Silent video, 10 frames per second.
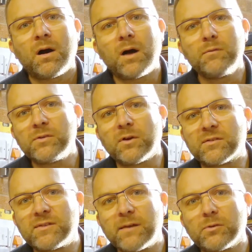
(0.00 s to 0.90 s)
I've also got
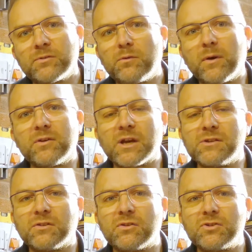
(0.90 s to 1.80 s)
several software
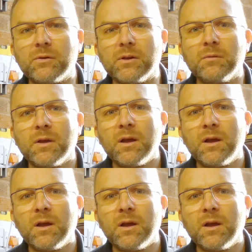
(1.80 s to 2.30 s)
changes to show you,